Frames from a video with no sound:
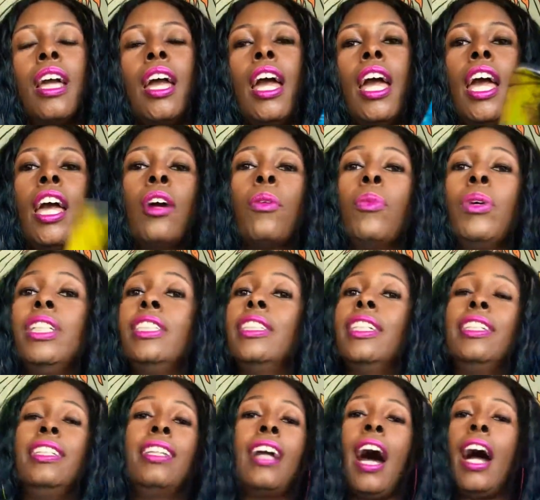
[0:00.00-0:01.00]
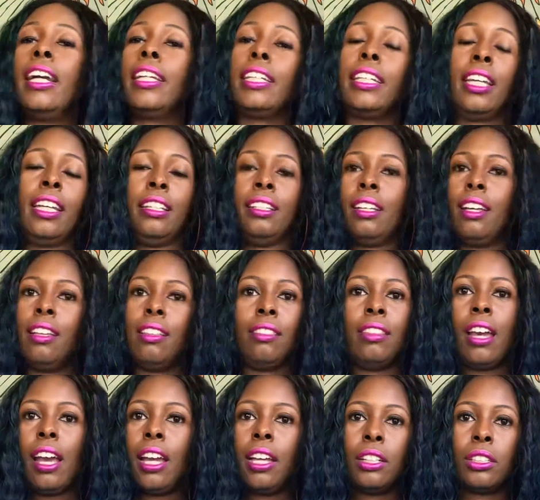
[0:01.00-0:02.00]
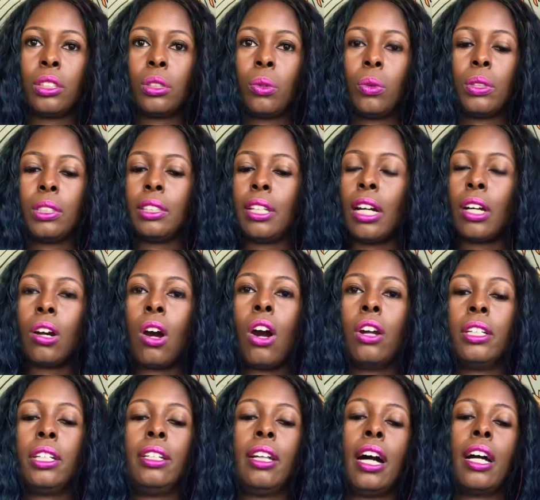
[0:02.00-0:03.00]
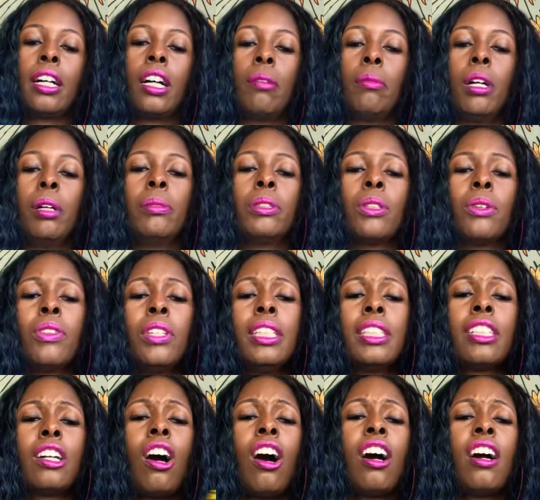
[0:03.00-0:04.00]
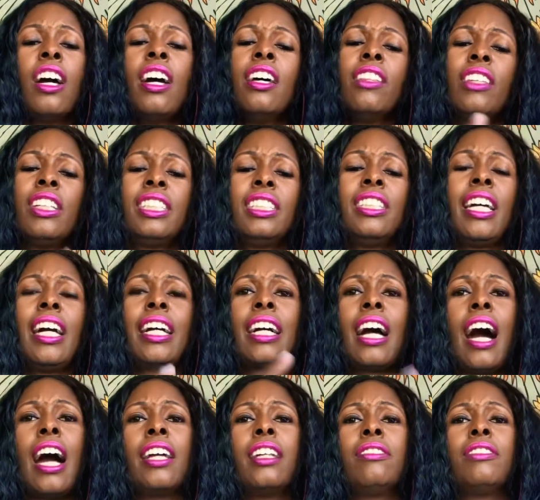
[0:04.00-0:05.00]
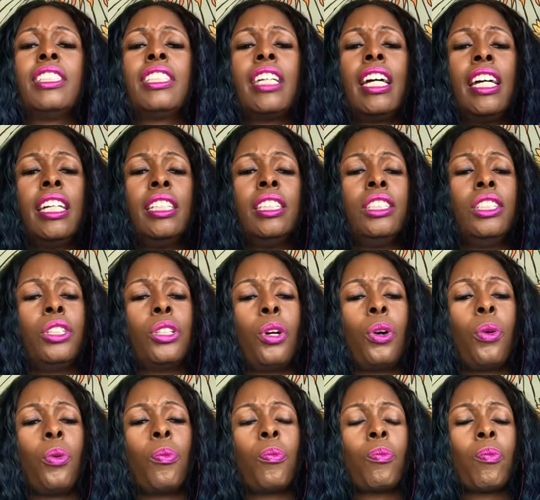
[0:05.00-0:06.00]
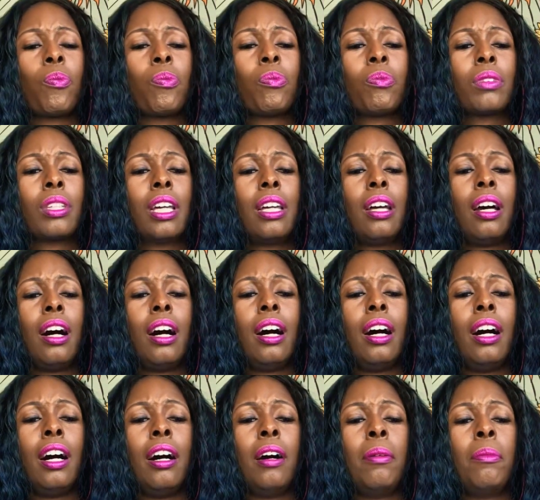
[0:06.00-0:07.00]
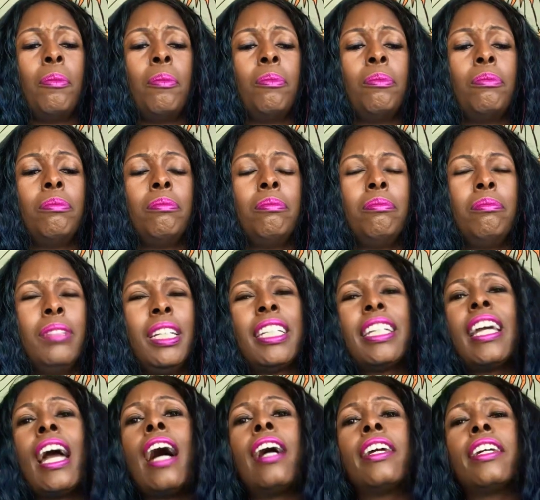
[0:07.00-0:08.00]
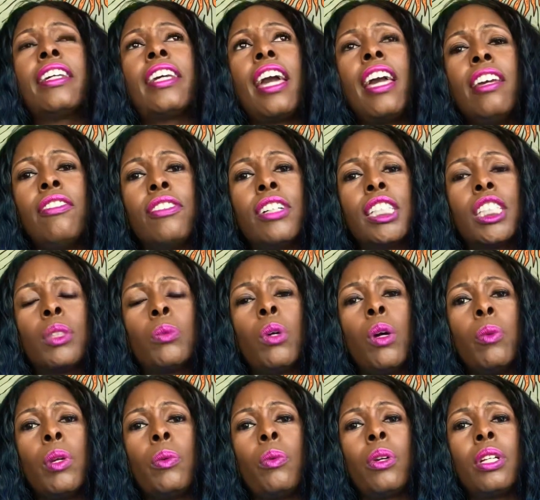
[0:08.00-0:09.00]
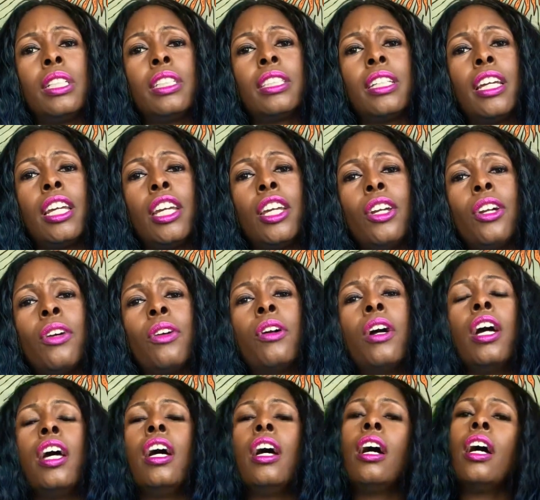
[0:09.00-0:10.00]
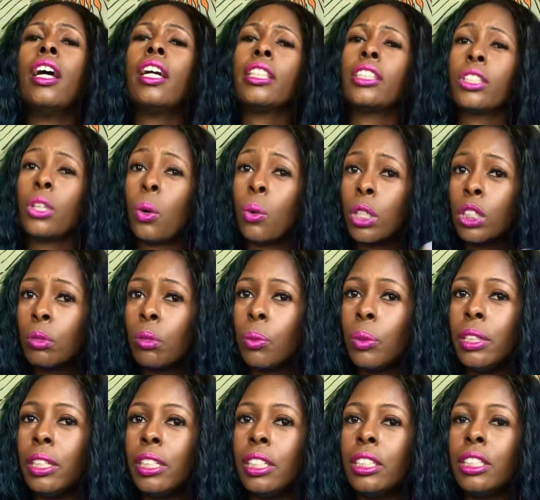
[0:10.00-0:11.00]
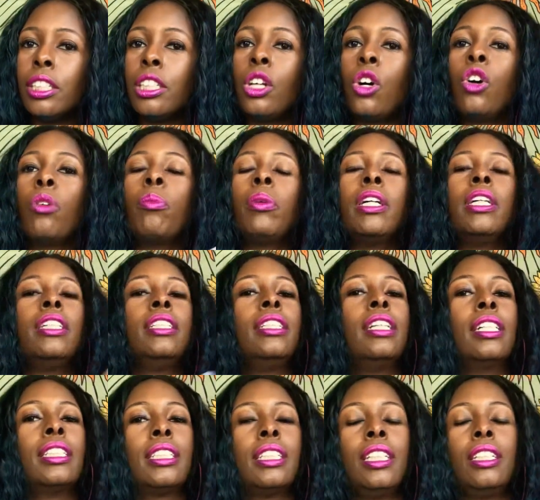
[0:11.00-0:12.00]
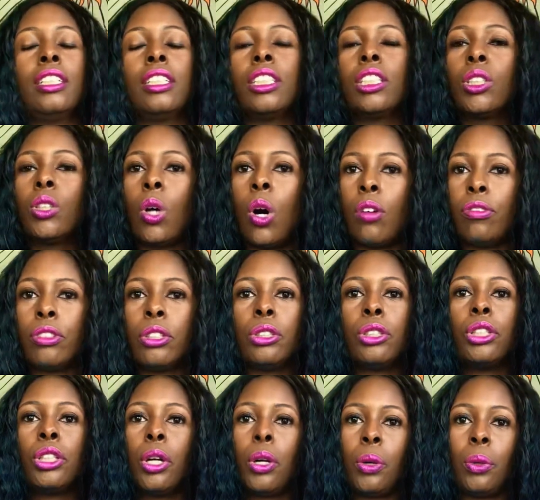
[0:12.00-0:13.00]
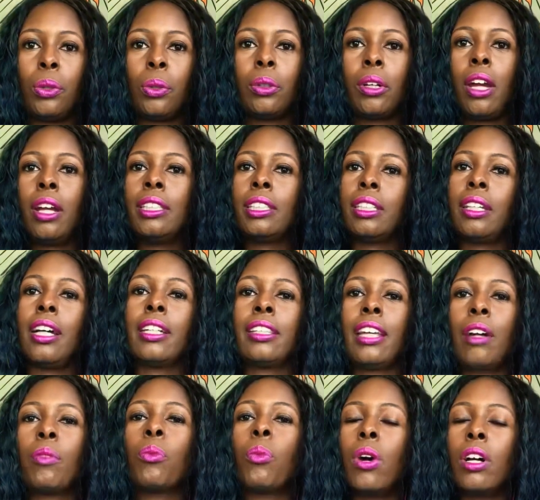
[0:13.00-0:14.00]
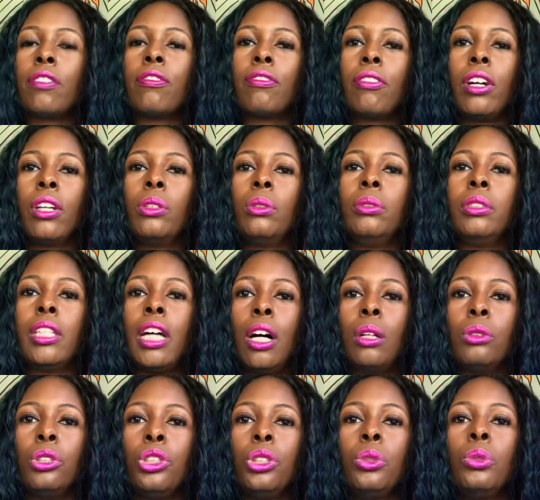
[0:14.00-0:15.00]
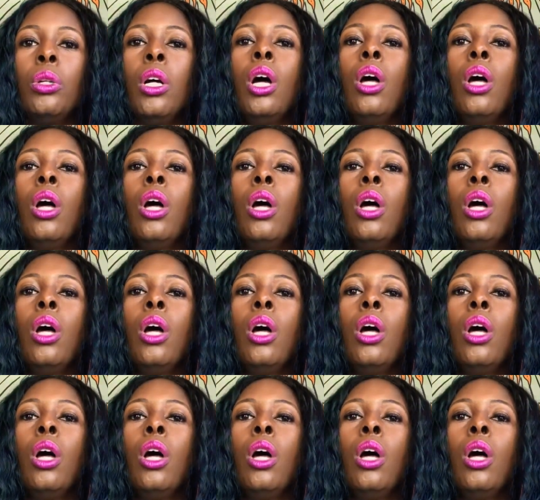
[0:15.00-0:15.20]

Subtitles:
and we did not get the Eight of Swords. That card did not come up. So this deck kind of said, you know, it kind of gave us what we wanted to hear. It told us what we needed to know, but it does it in a softer tone, okay? It's like that one friend who tells you,